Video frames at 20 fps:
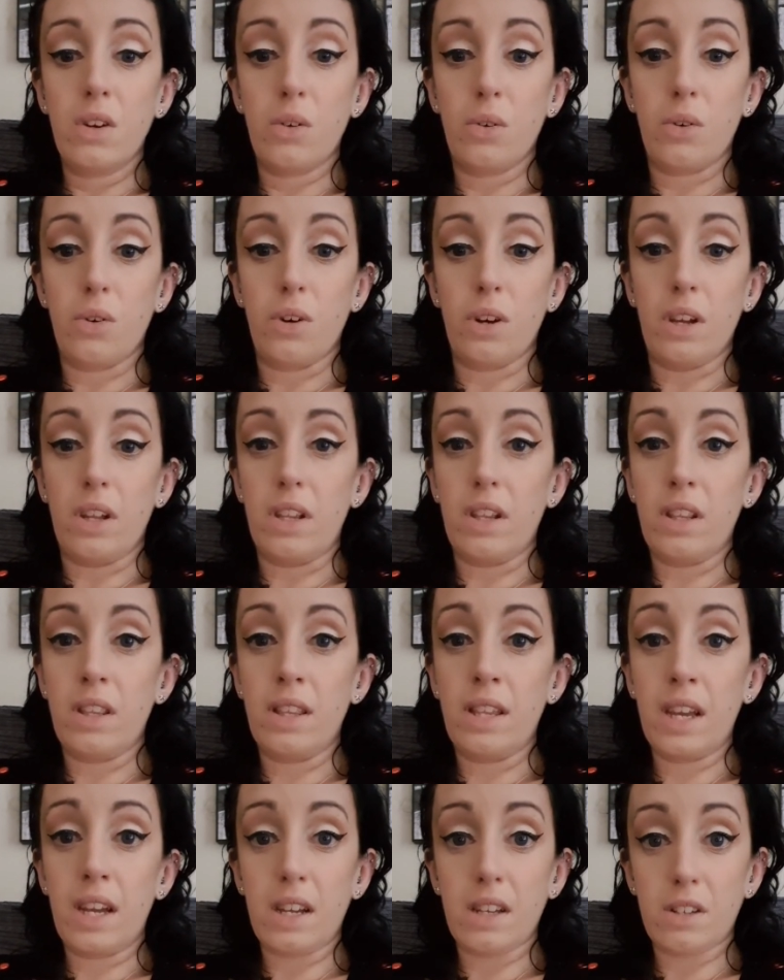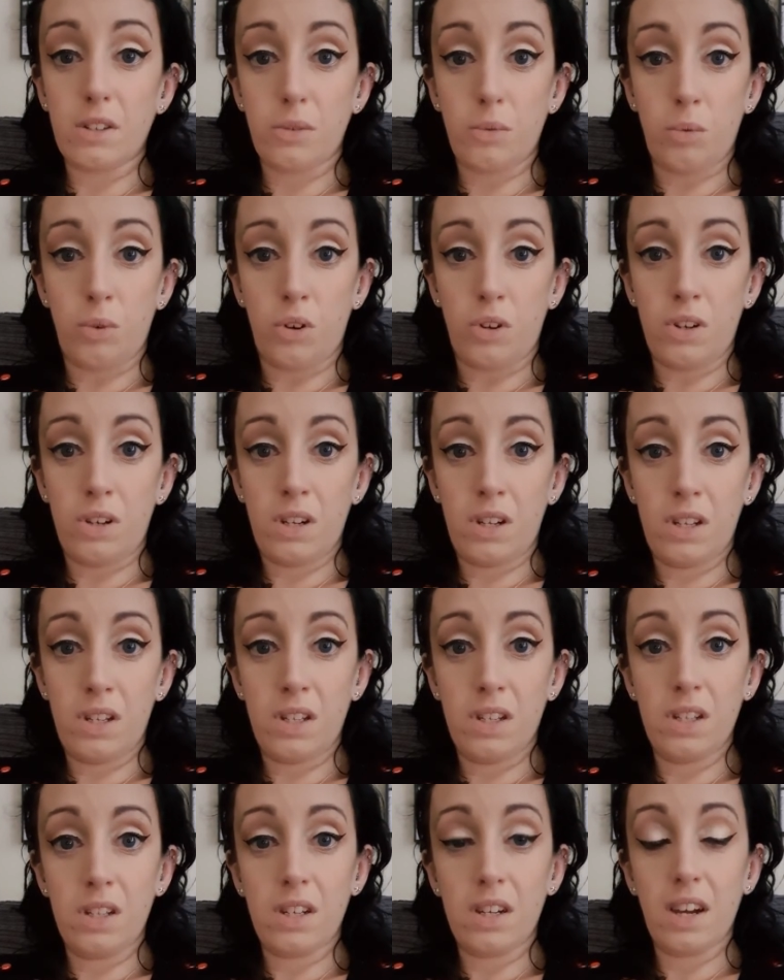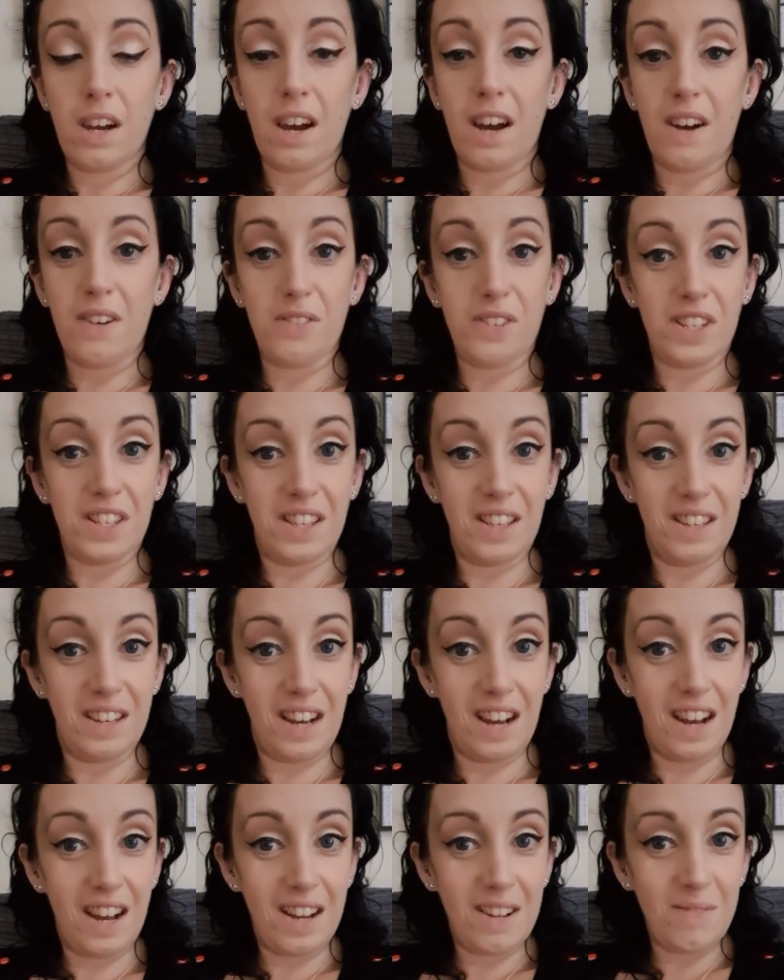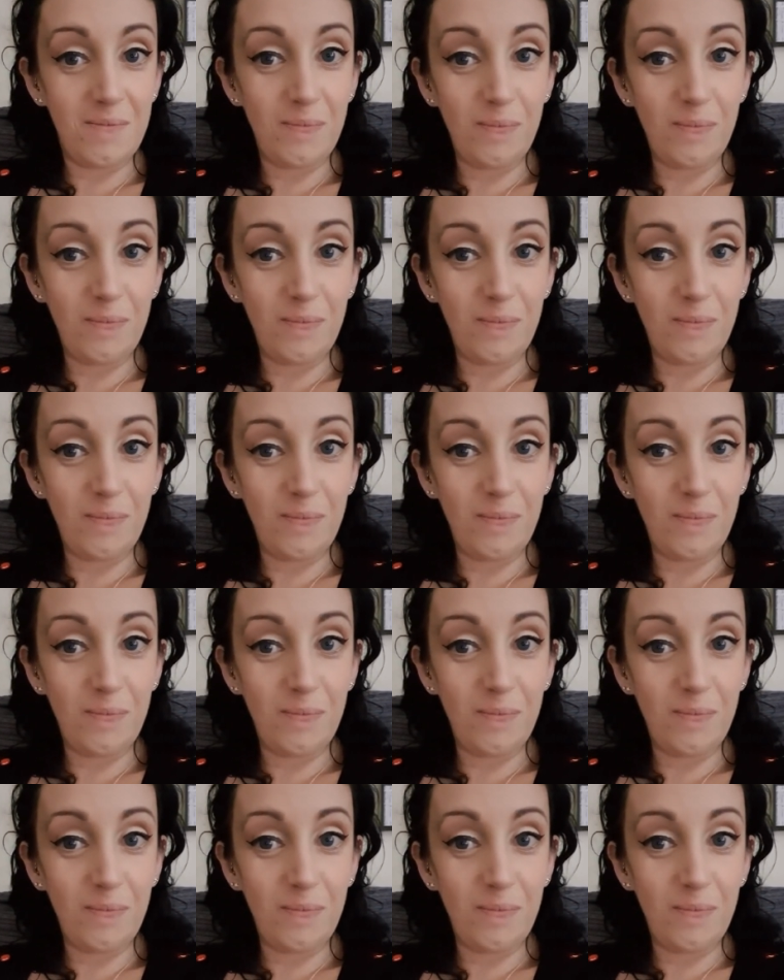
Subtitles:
Right, next one after that